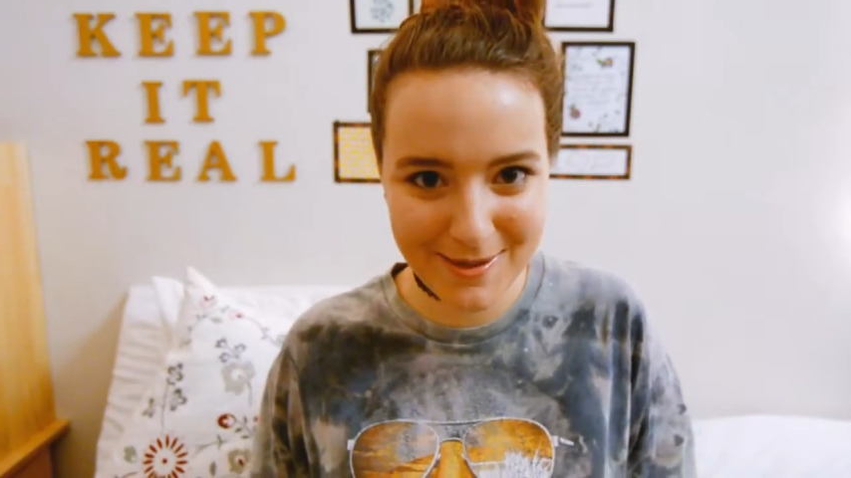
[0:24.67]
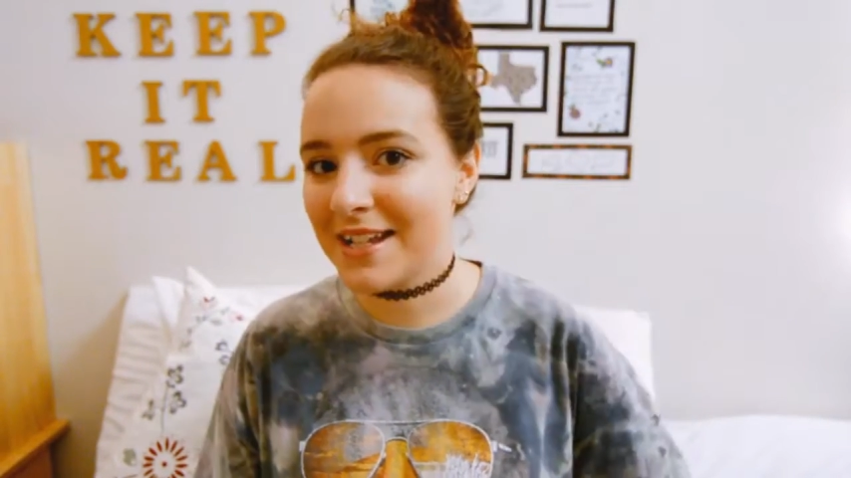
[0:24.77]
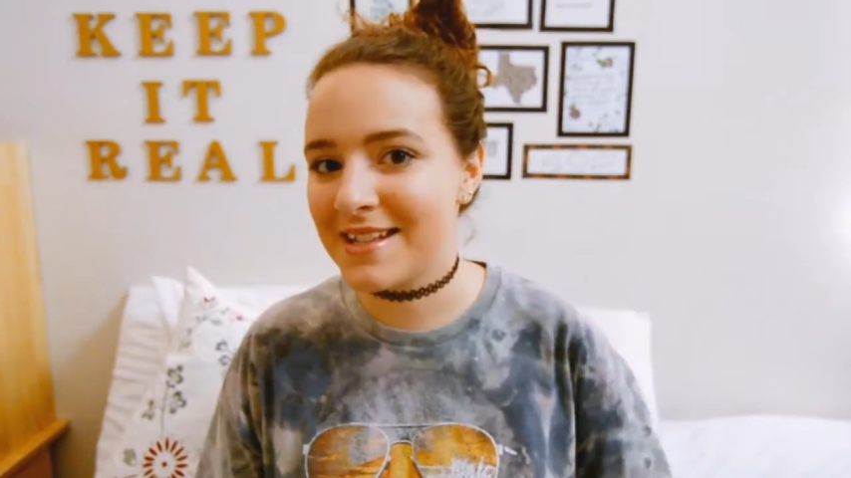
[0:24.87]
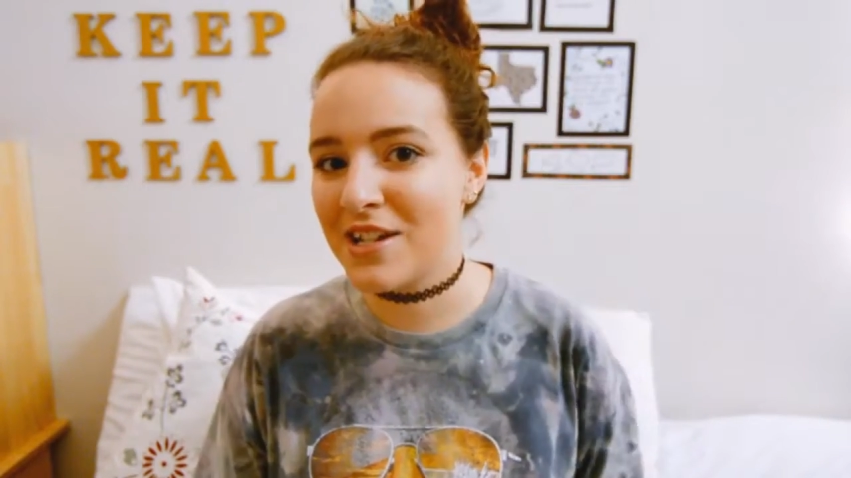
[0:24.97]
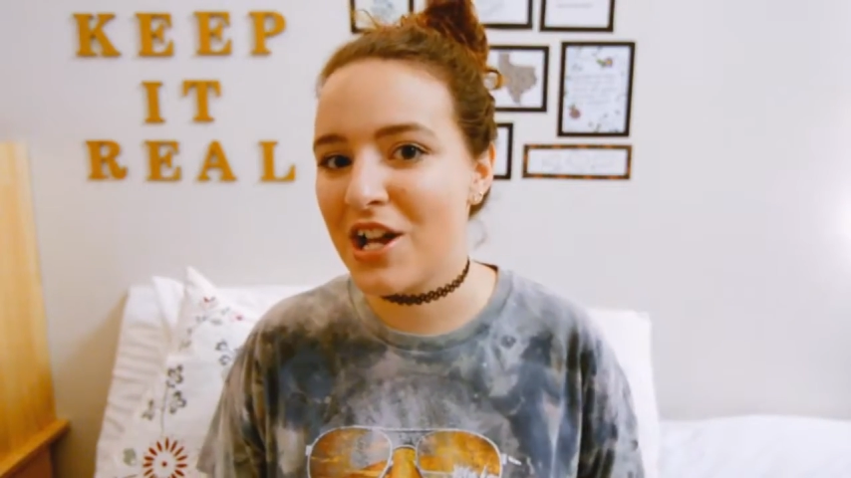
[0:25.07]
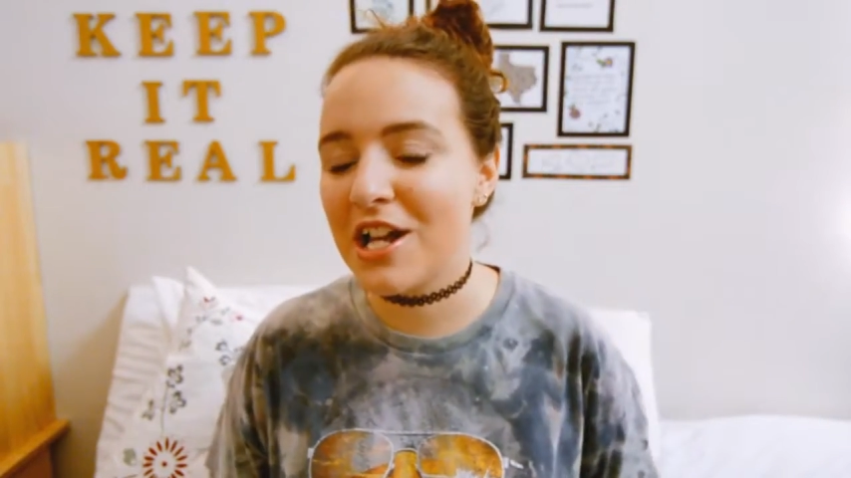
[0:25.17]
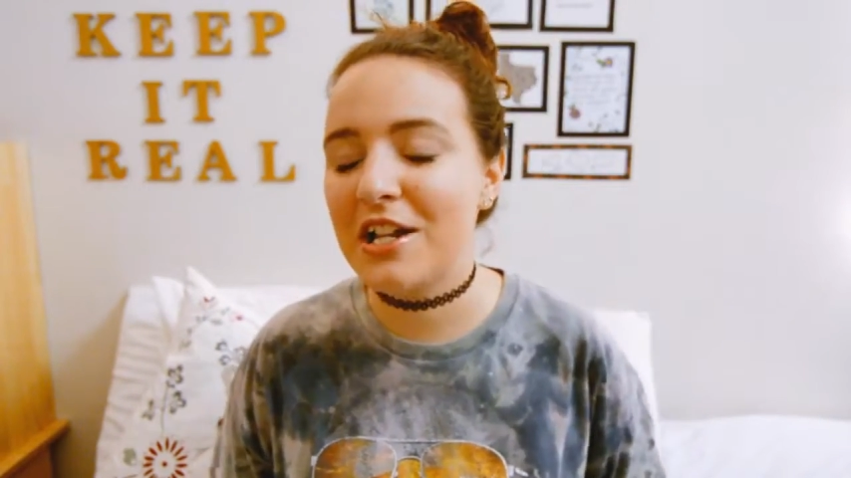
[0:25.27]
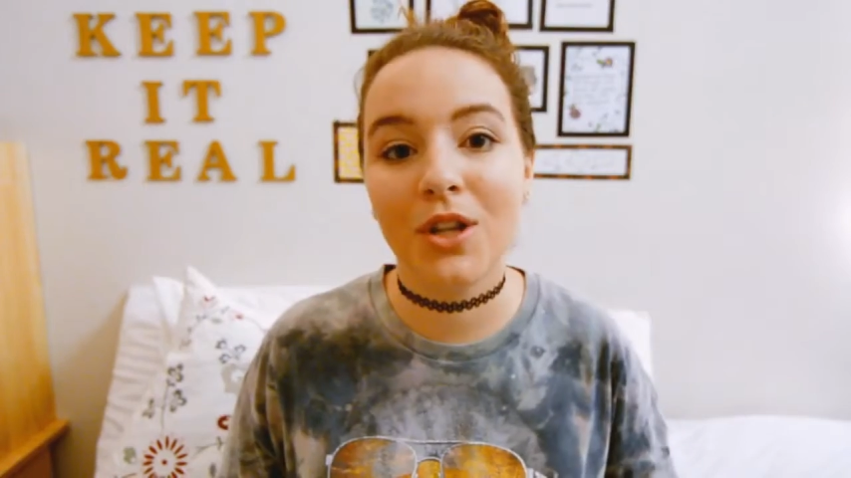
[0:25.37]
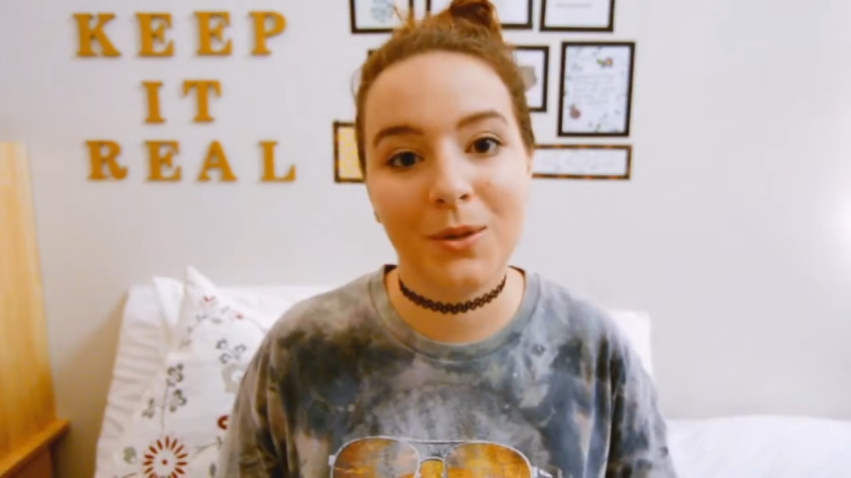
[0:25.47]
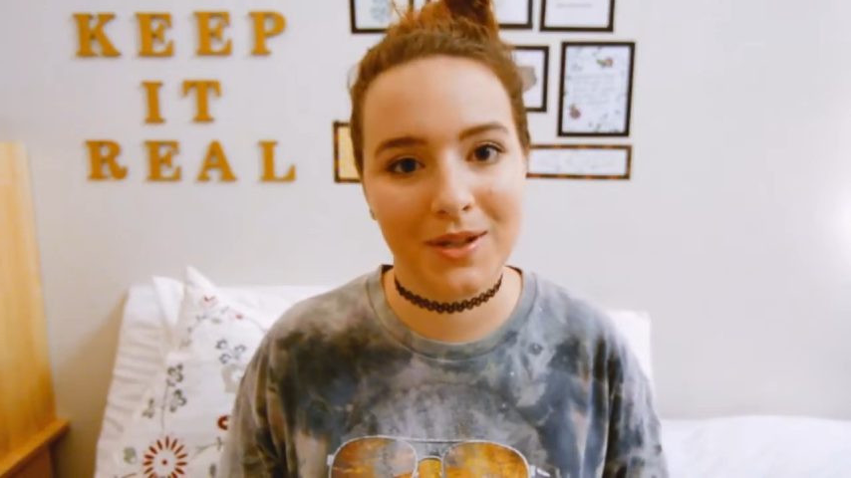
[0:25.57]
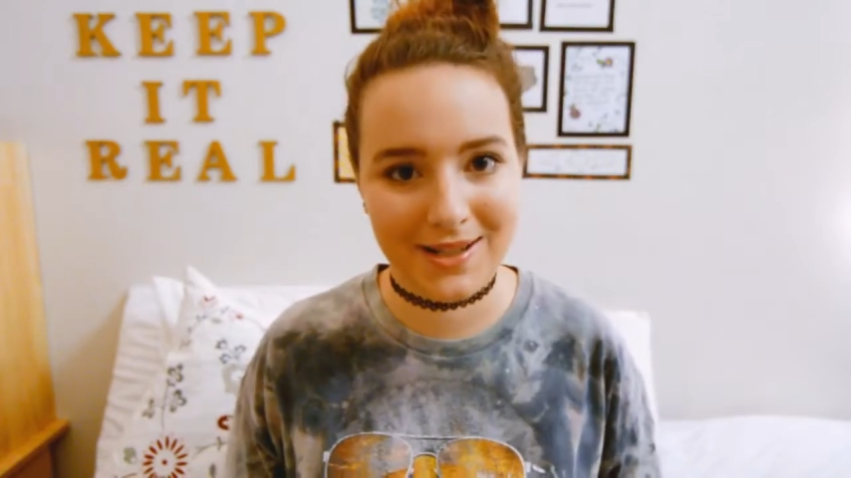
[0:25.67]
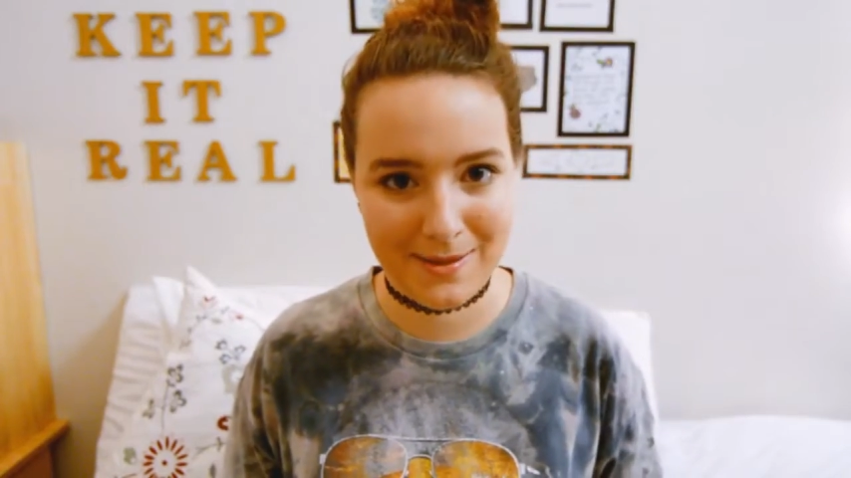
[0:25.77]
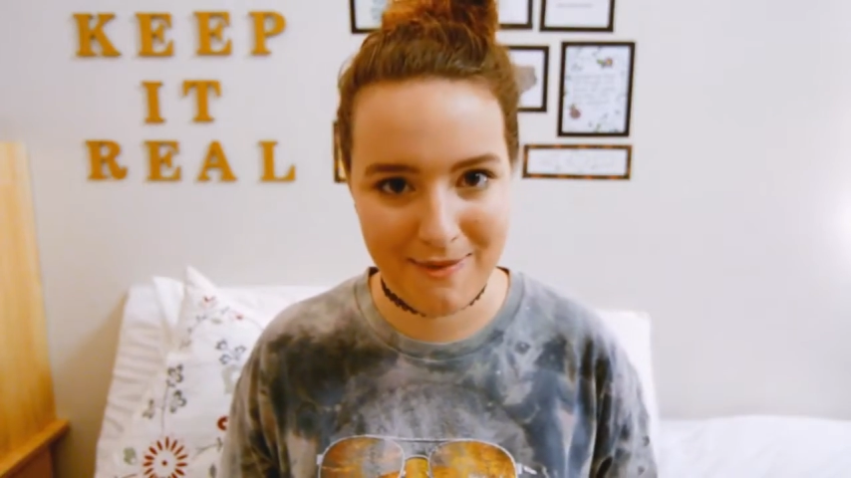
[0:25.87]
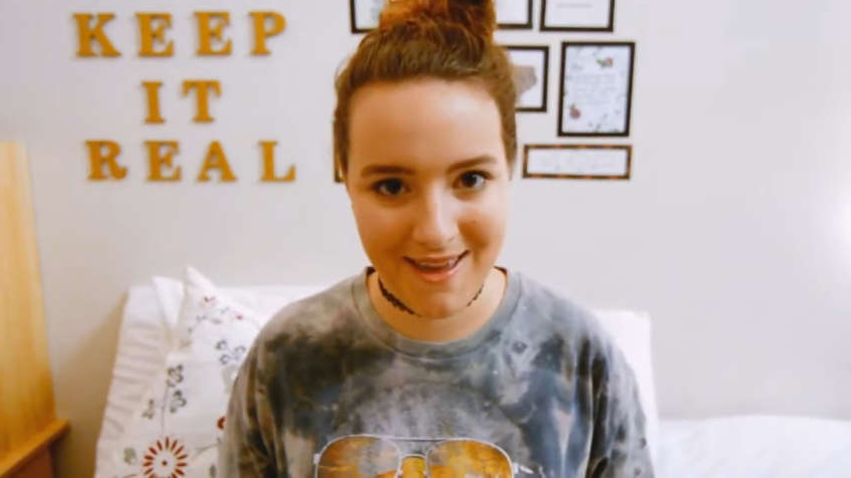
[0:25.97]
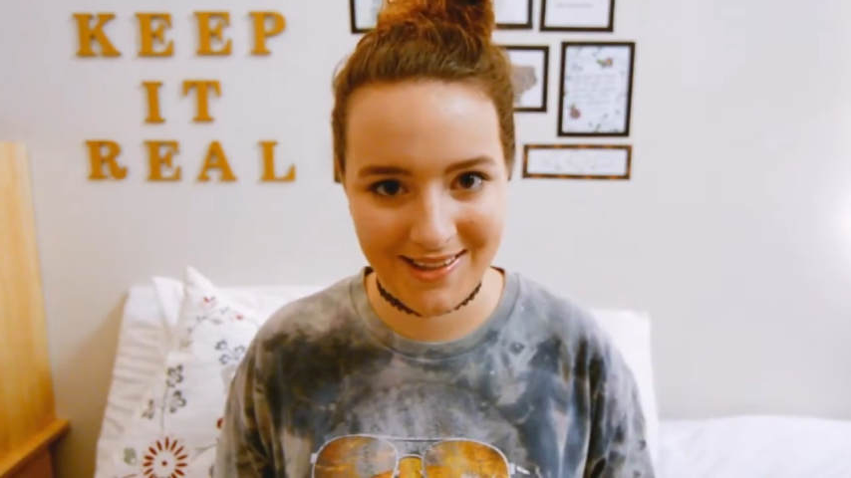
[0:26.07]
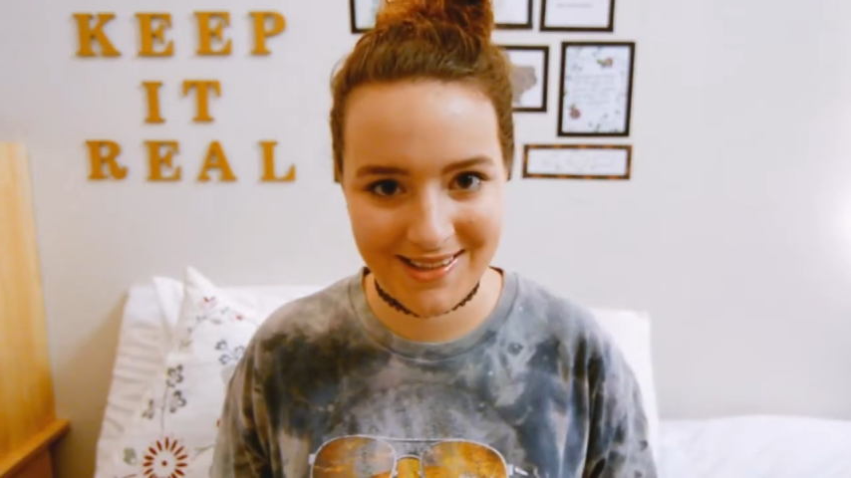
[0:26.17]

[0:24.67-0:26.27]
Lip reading: It's not what you would expect.